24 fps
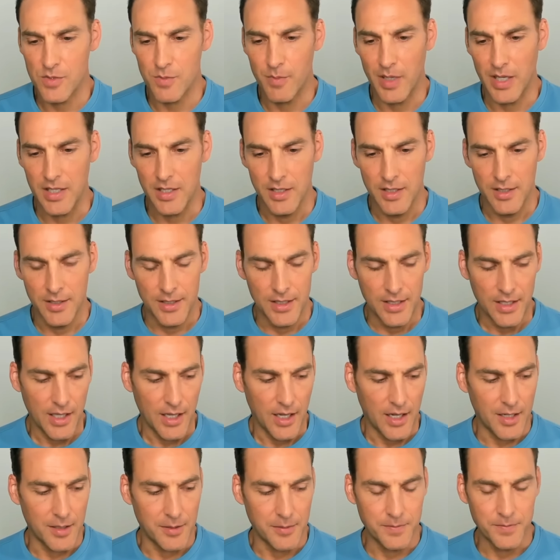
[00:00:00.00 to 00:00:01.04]
But
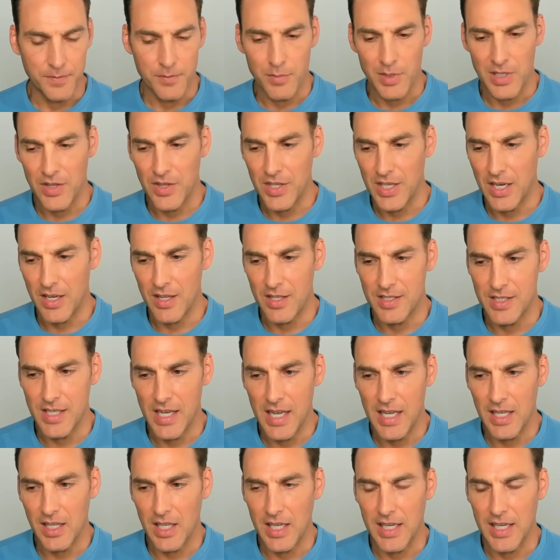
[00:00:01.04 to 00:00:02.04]
at the end of the day,